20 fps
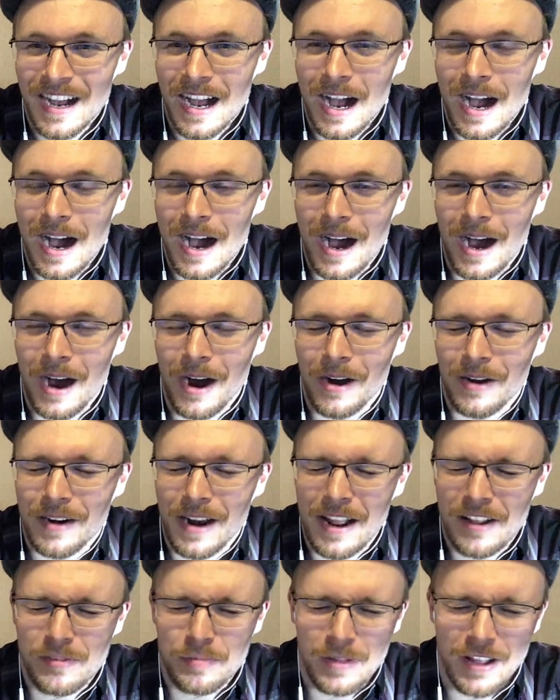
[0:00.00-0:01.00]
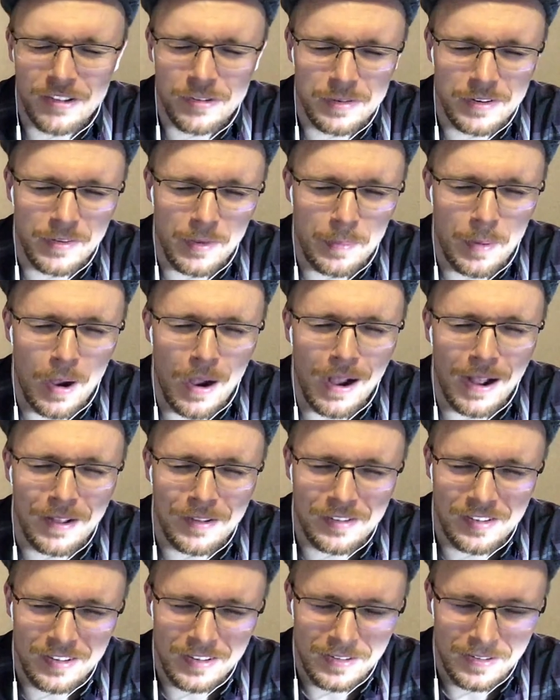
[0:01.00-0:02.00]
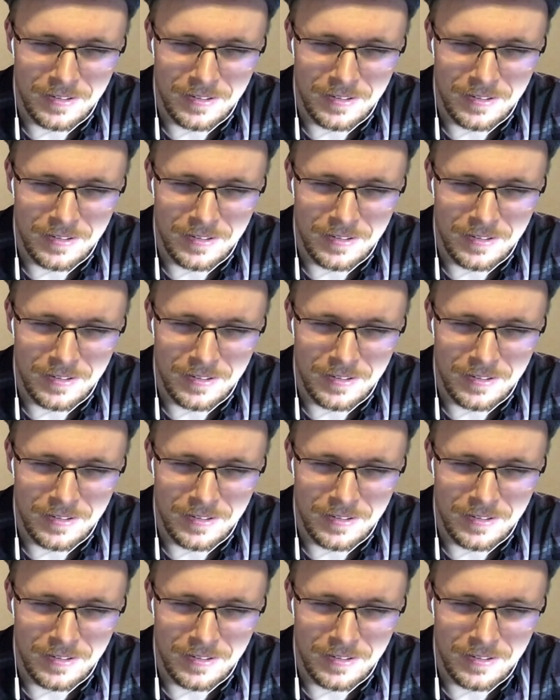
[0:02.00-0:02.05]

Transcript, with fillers: Oh, nice placement of a pause.